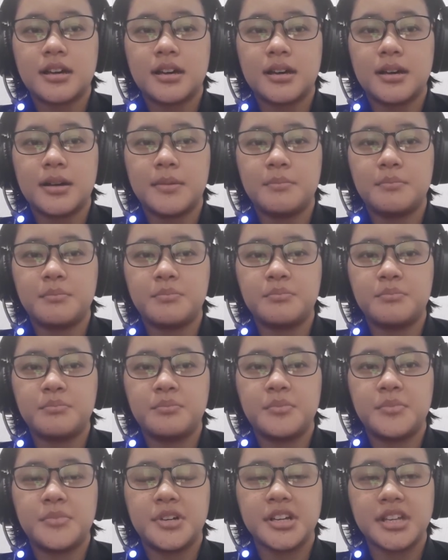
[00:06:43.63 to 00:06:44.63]
uh,
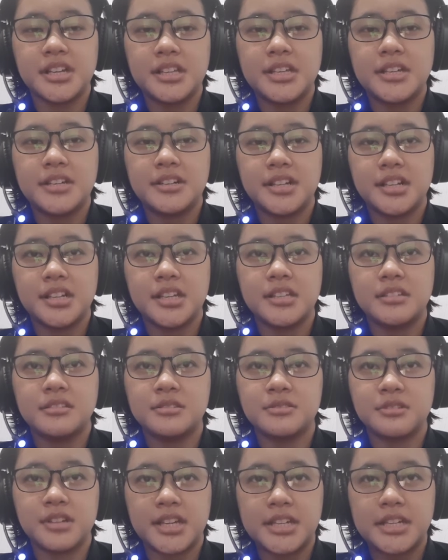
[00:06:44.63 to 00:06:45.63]
really
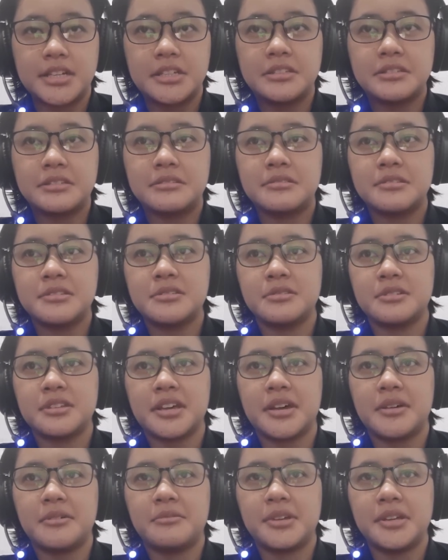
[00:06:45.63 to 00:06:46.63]
insulated, so
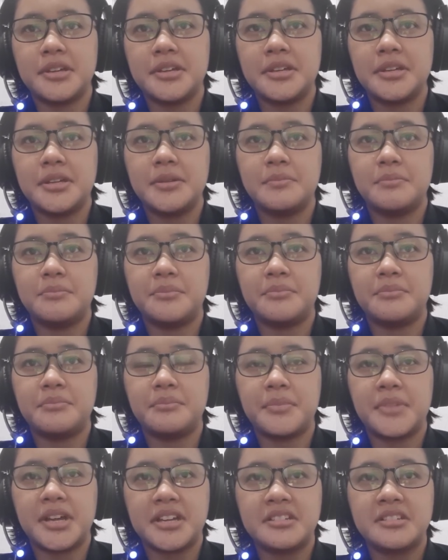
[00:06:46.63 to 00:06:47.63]
that we
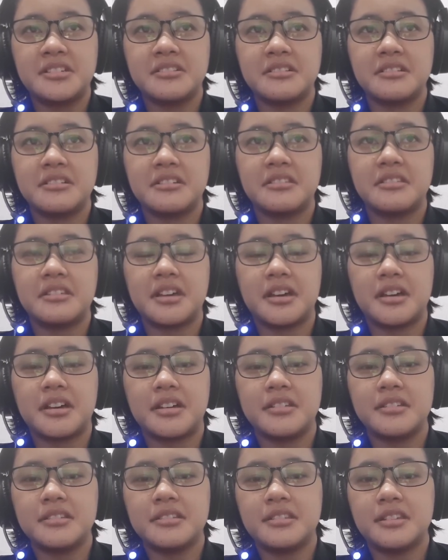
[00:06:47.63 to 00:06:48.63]
make sure
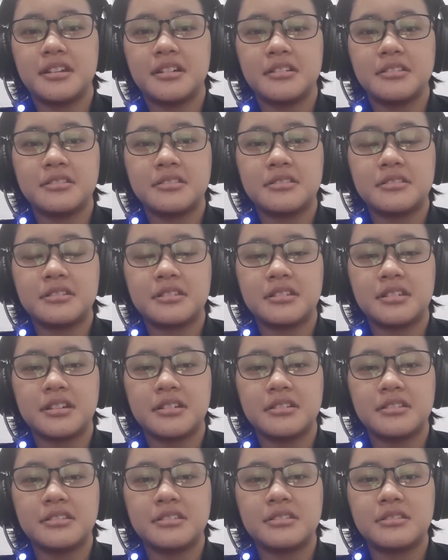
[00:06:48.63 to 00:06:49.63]
that there
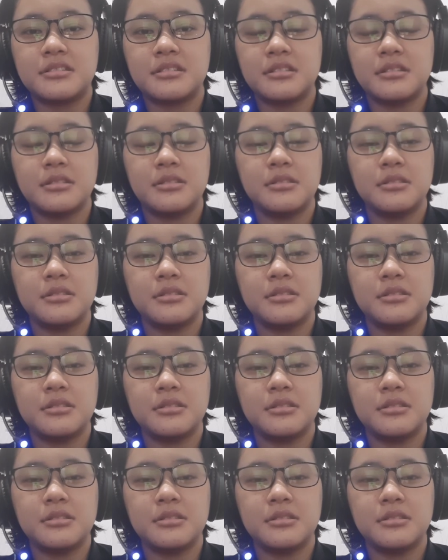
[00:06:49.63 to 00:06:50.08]
is